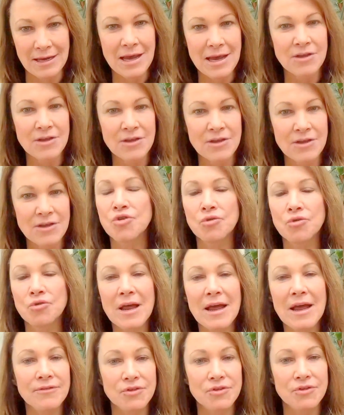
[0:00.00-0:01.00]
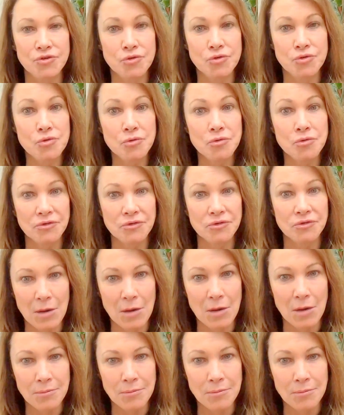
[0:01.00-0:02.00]
and you don't have the tools to
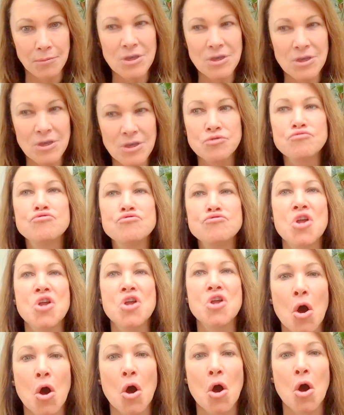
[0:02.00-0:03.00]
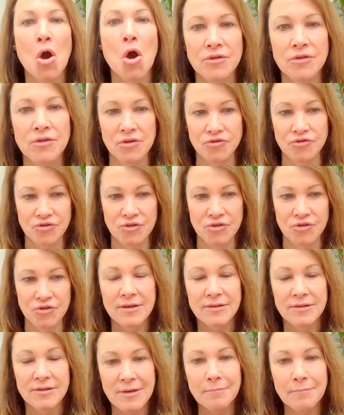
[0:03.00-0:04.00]
help you, when you know that there's
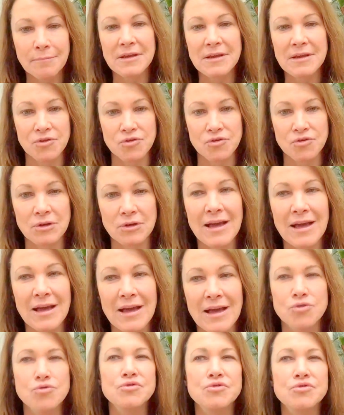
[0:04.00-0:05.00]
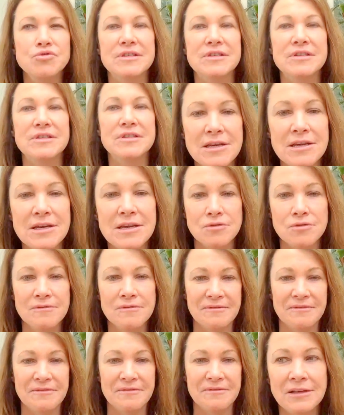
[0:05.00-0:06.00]
something for your life, you see it,
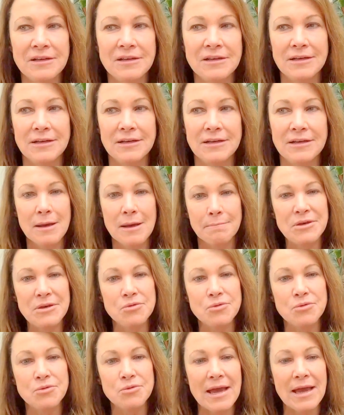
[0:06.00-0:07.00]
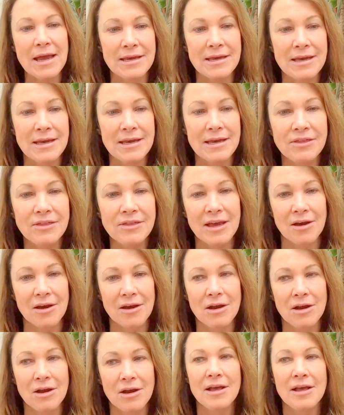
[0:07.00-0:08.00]
you feel it, you can't get
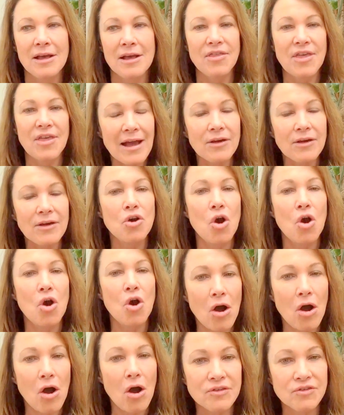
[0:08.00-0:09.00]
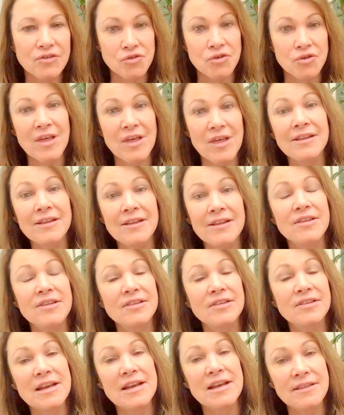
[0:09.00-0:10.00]
there, that causes, you know, that's the
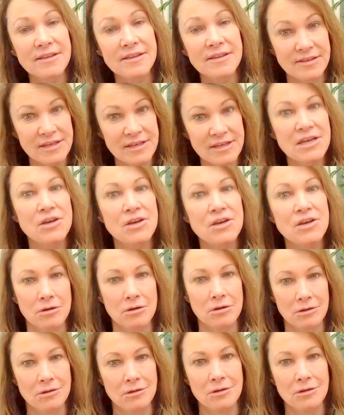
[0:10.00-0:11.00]
state of the seeker.